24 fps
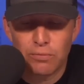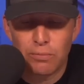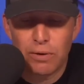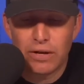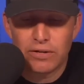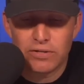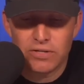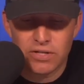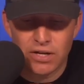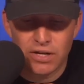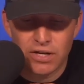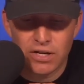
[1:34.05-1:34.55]

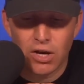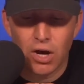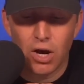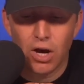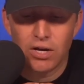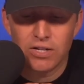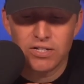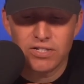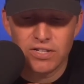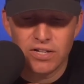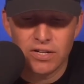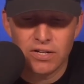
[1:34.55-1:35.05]
about Sunny
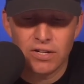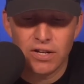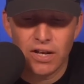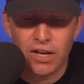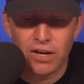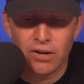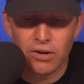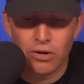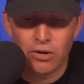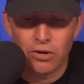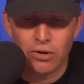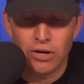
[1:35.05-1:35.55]
Hostin
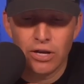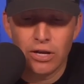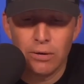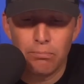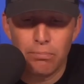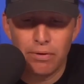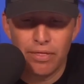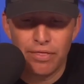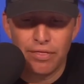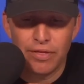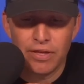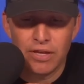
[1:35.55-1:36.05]
and her
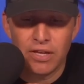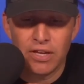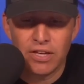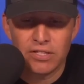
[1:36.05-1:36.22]
empathy.